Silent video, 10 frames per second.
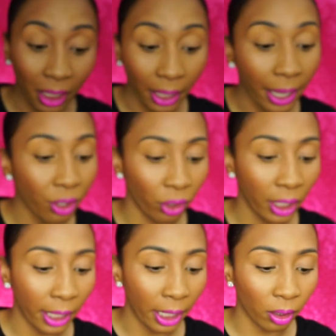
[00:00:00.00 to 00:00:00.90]
my clients
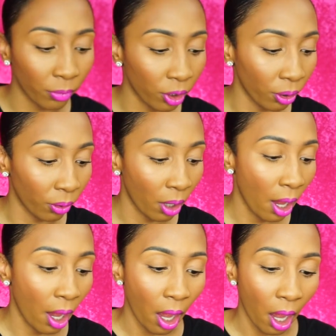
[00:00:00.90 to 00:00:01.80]
really like them too.
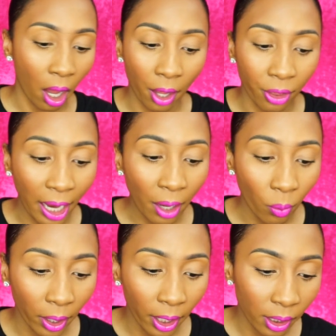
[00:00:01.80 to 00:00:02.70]

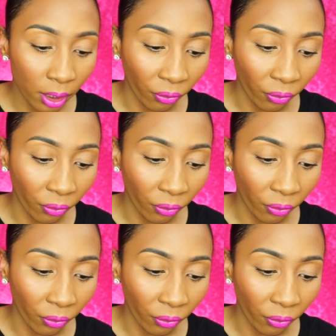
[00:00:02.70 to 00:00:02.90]
That was